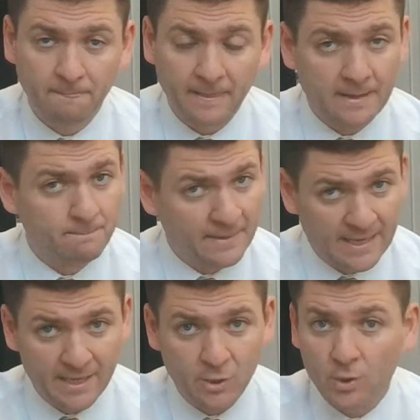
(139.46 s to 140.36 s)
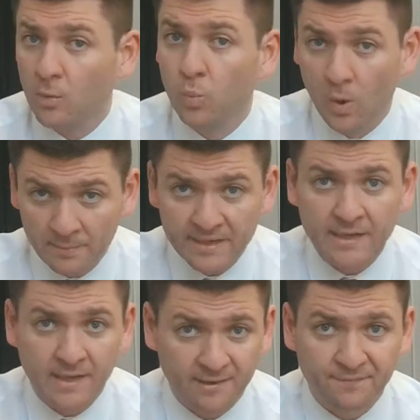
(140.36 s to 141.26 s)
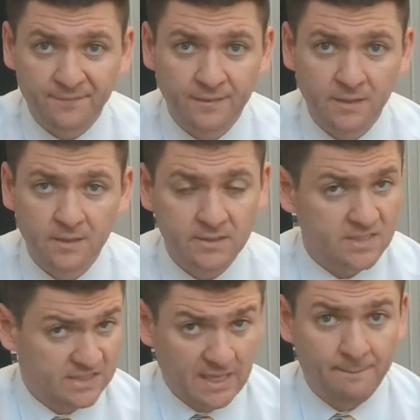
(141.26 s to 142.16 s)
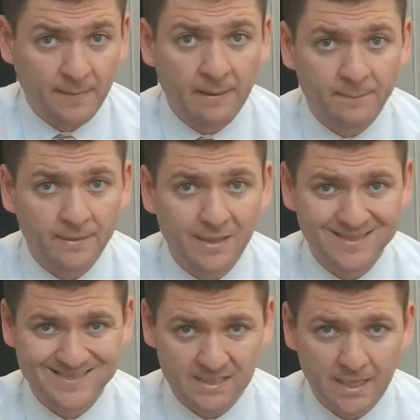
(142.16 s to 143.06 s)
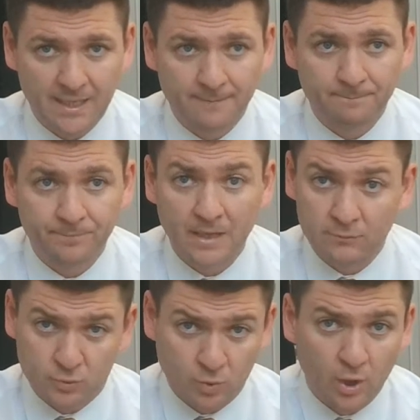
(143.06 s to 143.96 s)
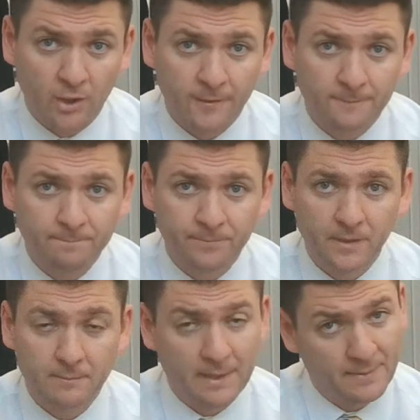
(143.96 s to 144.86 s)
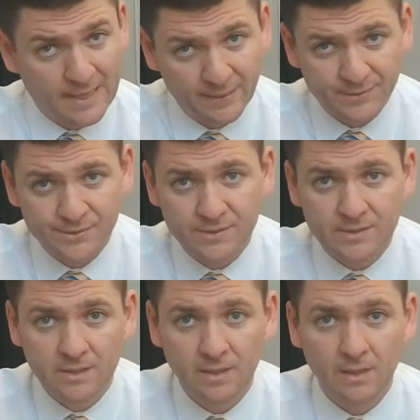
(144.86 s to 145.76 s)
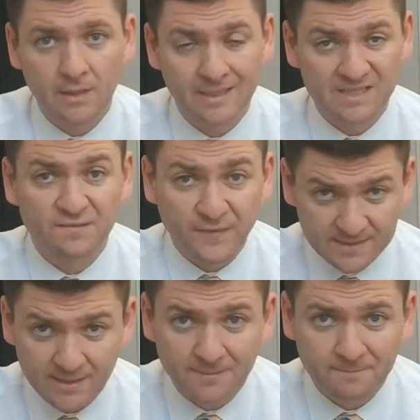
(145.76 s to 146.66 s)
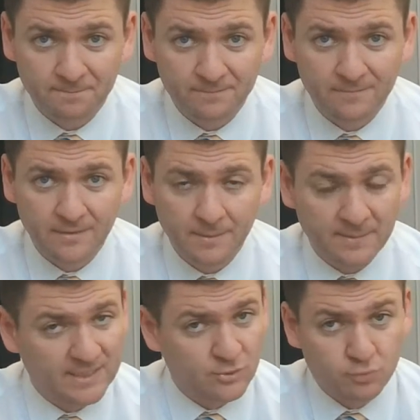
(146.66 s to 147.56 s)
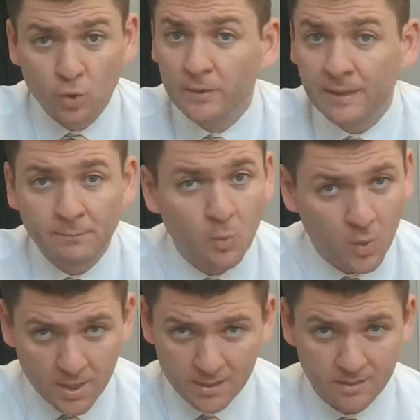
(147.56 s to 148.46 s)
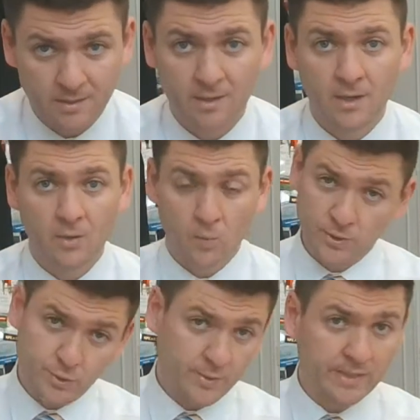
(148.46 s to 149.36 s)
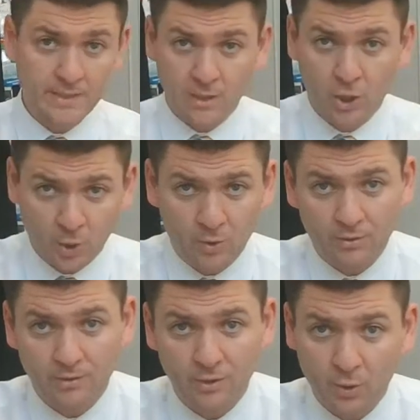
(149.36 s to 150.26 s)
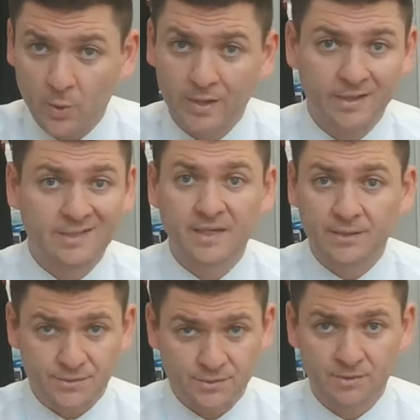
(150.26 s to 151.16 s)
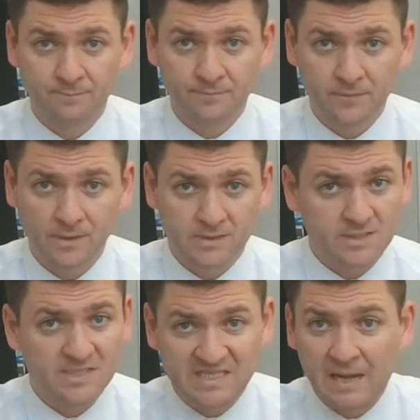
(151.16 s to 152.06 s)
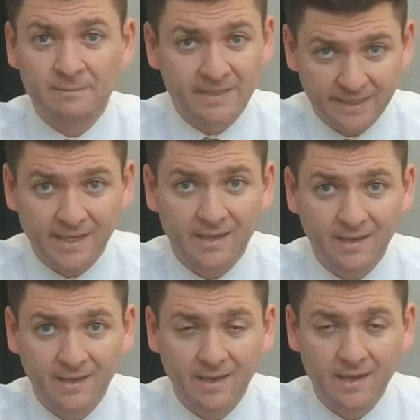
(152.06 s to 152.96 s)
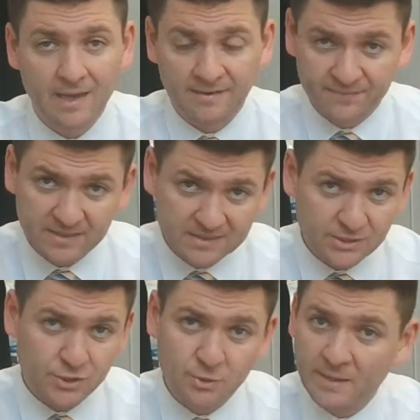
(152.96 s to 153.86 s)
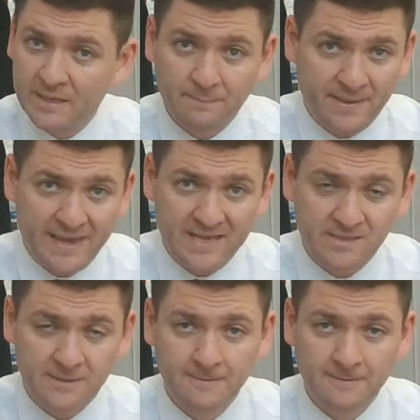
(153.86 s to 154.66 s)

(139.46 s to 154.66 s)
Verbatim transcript: and a man or a woman enough to step up and say, I was wrong. My apologies. Let's fix it. Because rule number one, when you're in a hole or in a ditch, is to stop digging. And if the decision you made in the past